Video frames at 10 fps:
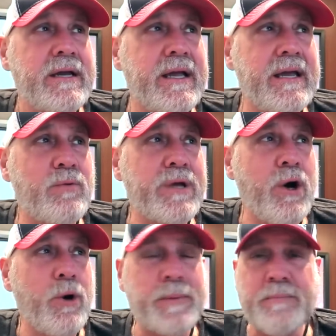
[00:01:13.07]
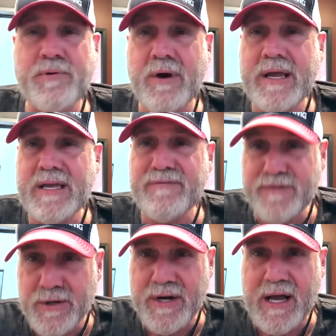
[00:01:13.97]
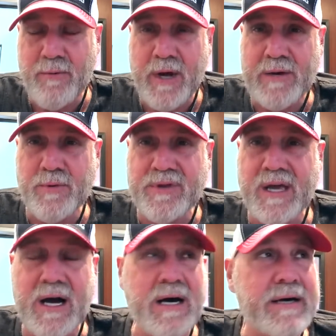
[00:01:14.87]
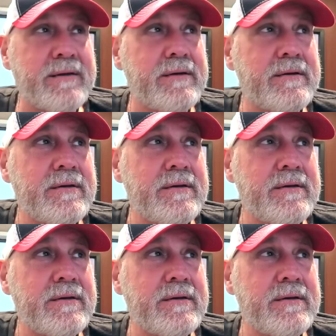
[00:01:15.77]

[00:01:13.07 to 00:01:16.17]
And we hope and pray if you're not right with God,